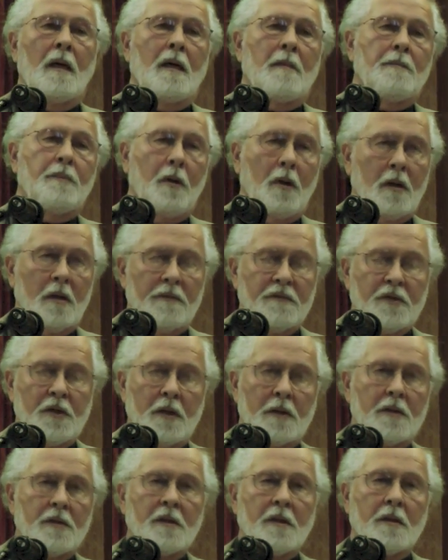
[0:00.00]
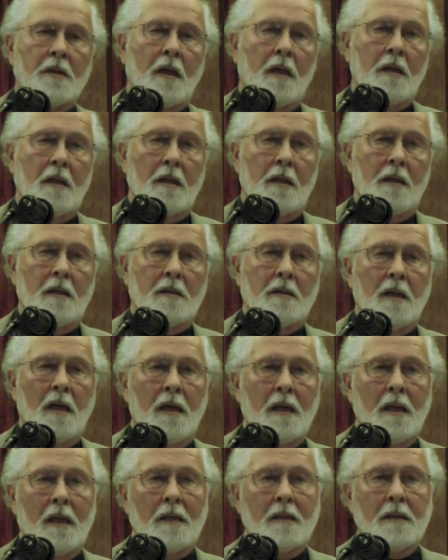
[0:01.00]
and part of southern
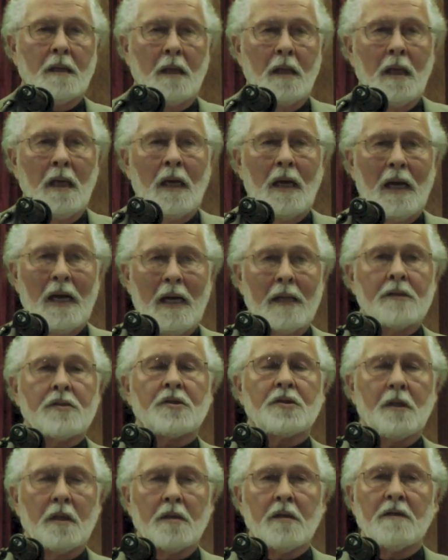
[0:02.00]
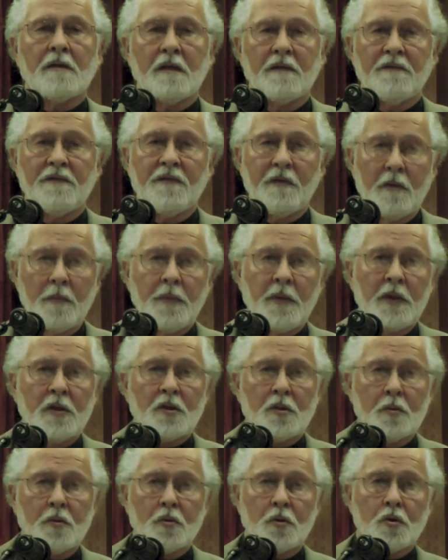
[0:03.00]
Thailand, and southern the
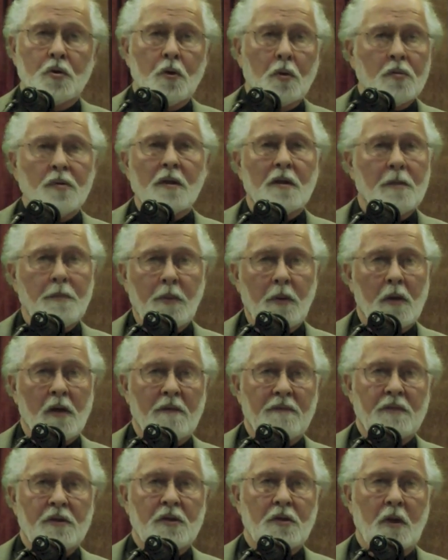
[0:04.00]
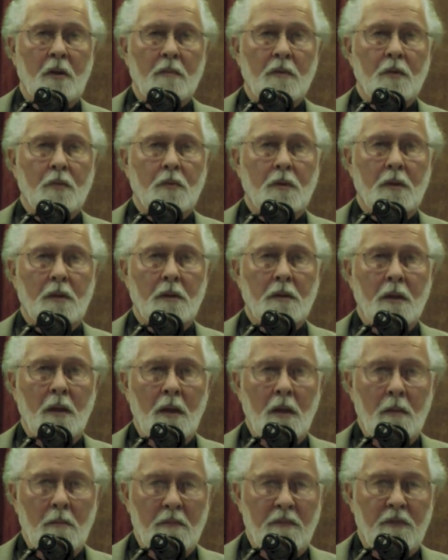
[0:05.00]
Philippines, which is totally part of the Islamic
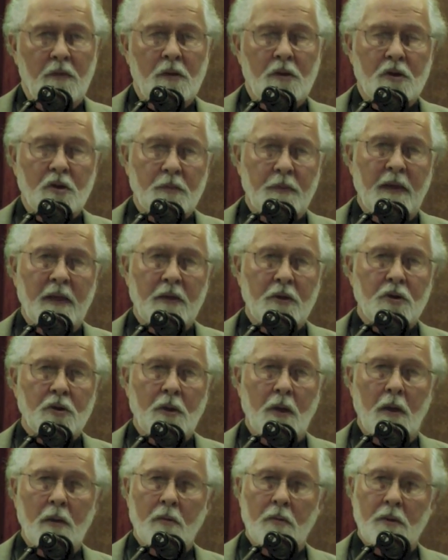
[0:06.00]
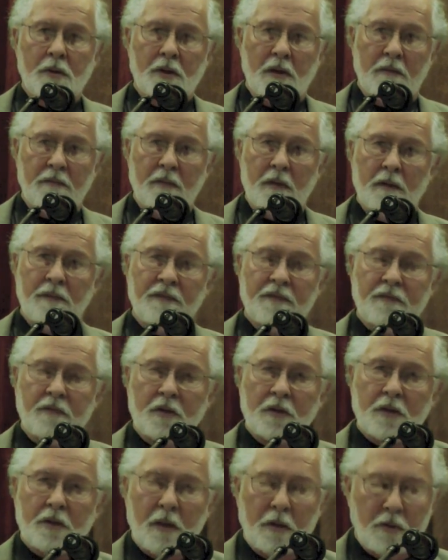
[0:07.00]
world before the Spanish conquest of the
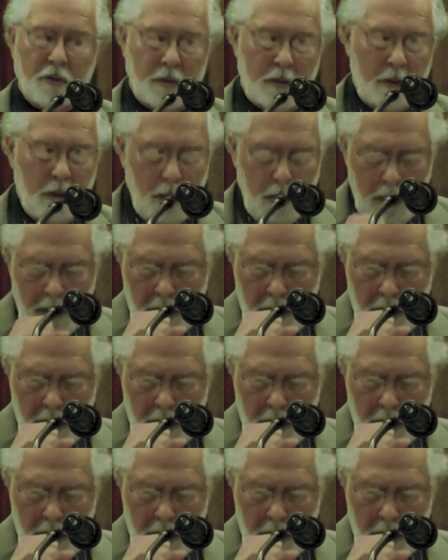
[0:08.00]
15th century.